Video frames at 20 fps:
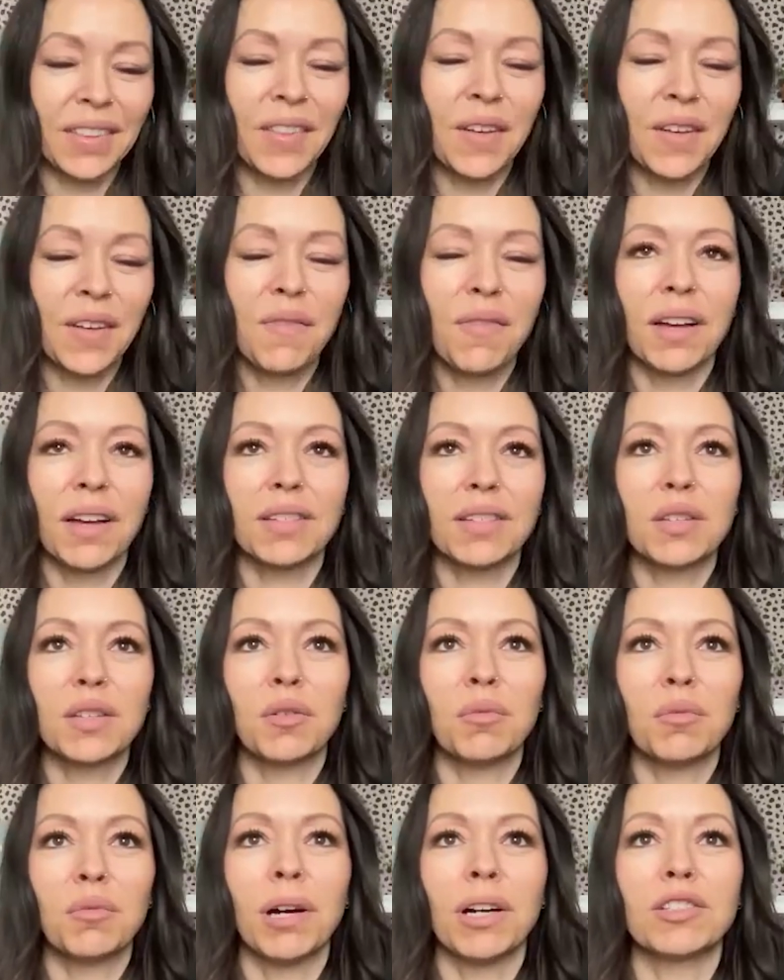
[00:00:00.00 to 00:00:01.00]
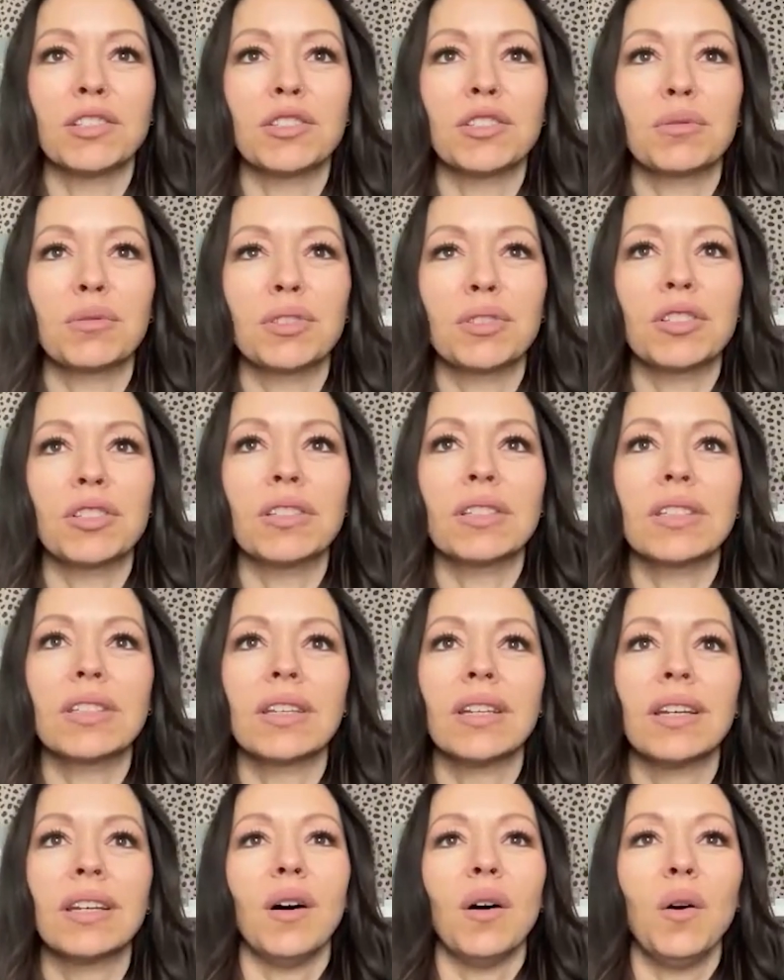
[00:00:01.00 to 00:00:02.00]
I love that so much, which is
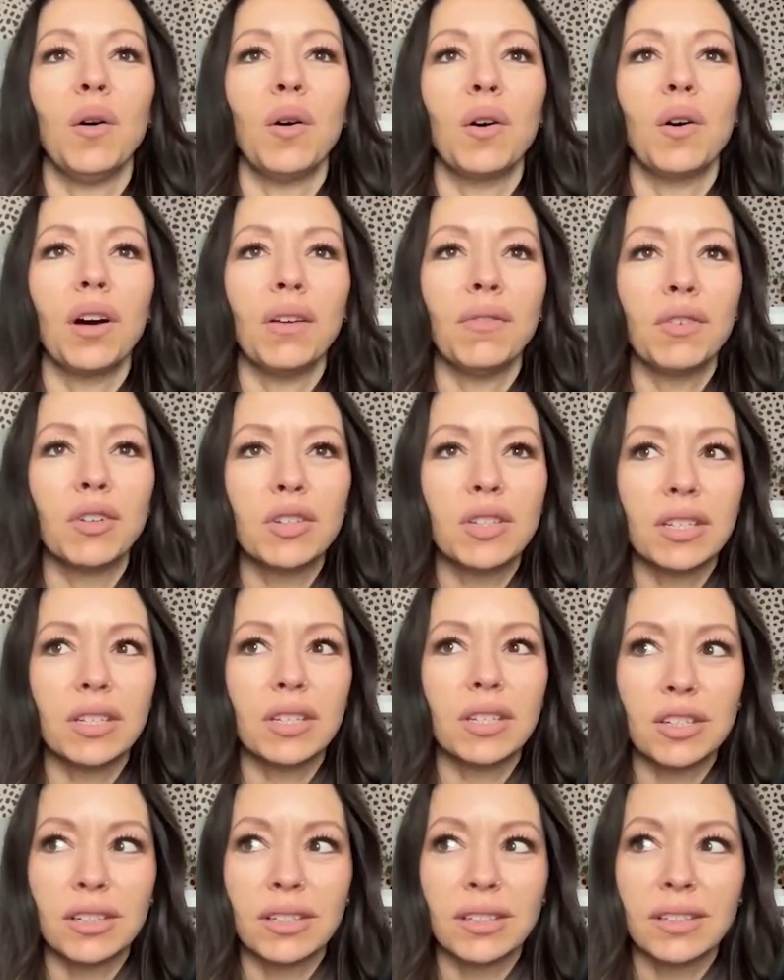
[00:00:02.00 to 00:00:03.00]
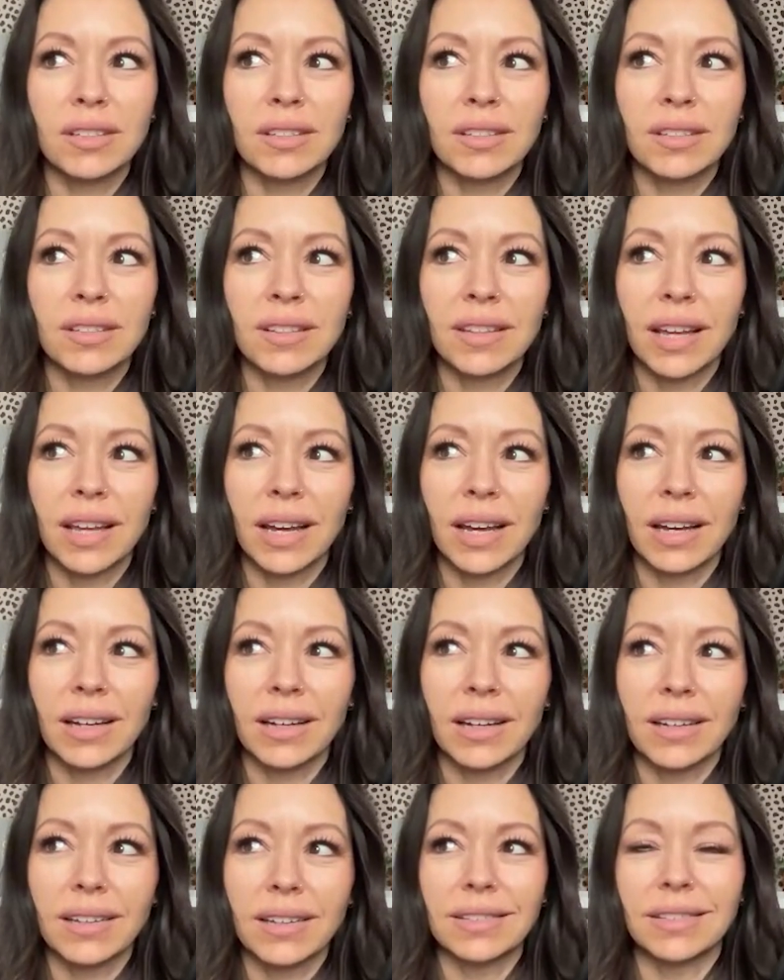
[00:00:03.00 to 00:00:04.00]
a whole conversation
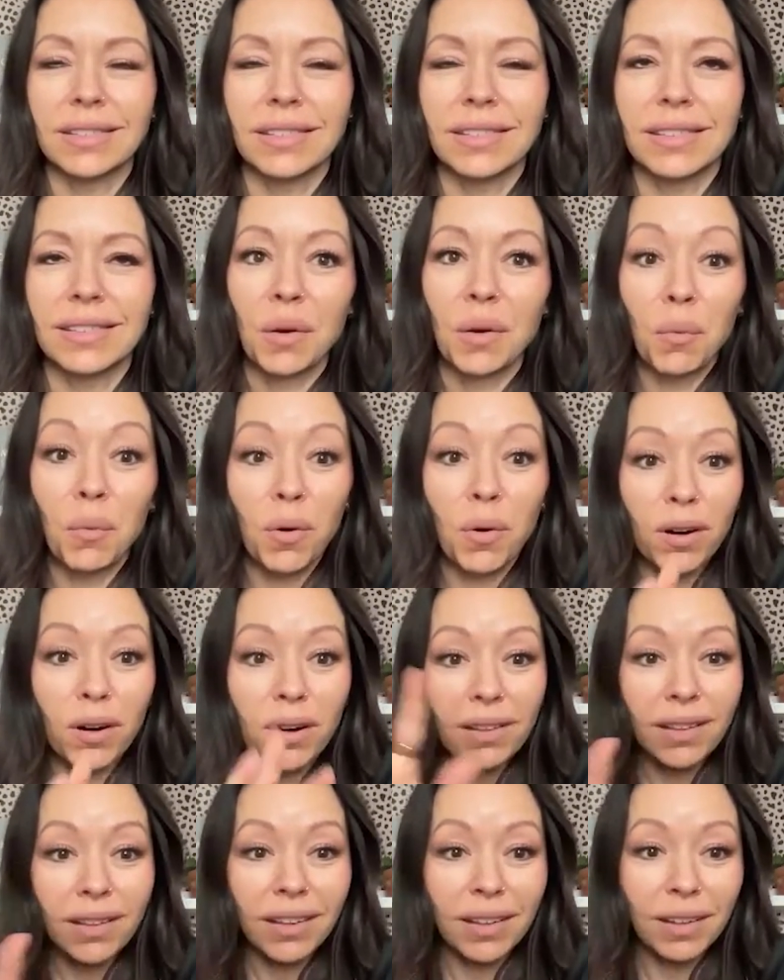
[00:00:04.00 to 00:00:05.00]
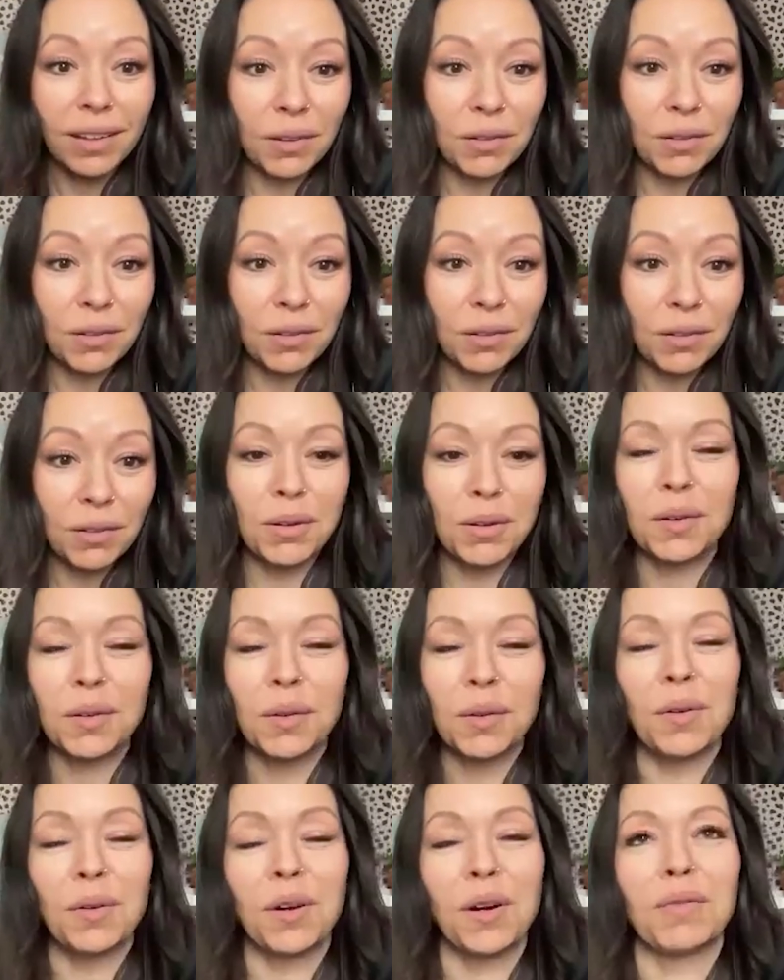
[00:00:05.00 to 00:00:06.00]
that the work that you do is a
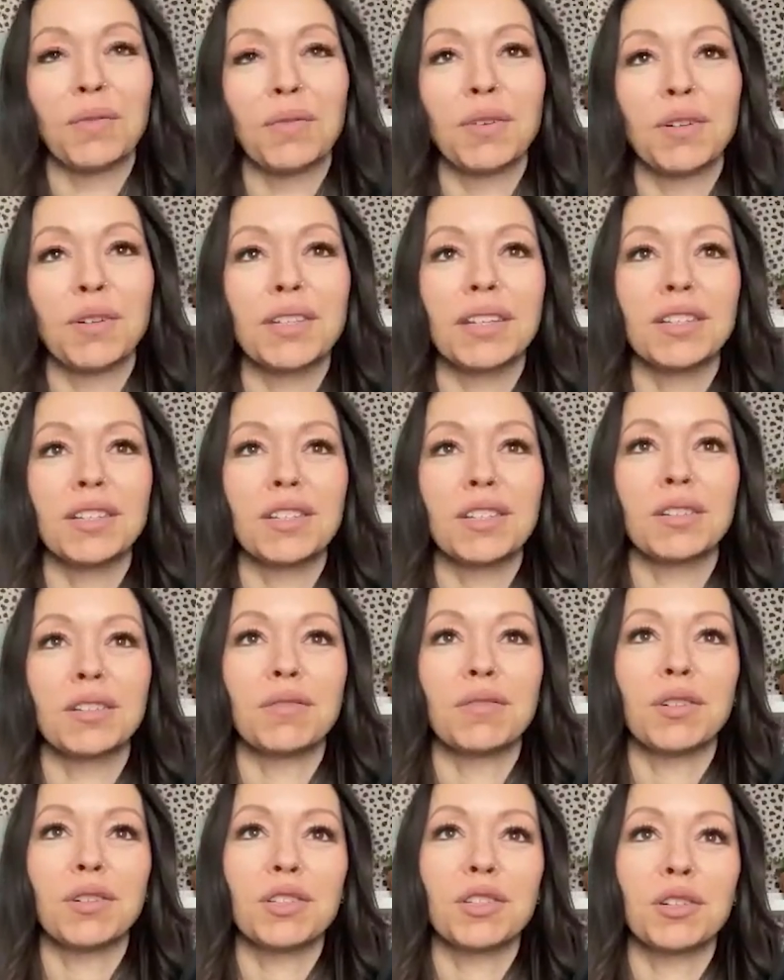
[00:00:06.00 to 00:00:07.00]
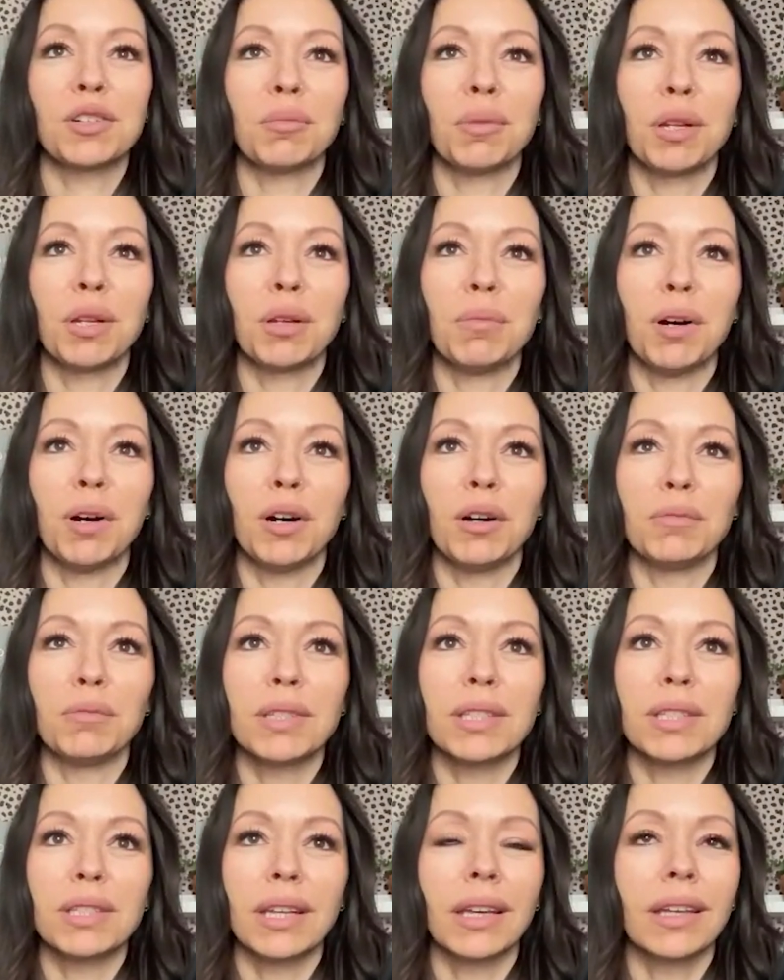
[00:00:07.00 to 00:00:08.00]
whole conversation for so many
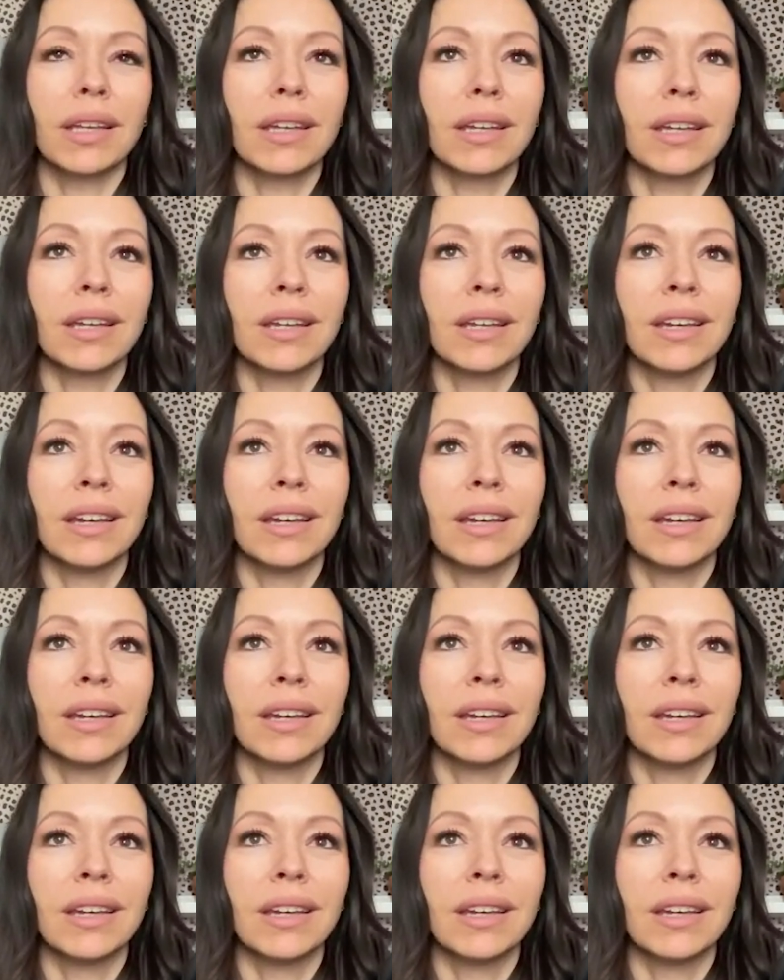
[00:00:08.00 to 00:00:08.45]
moms, like,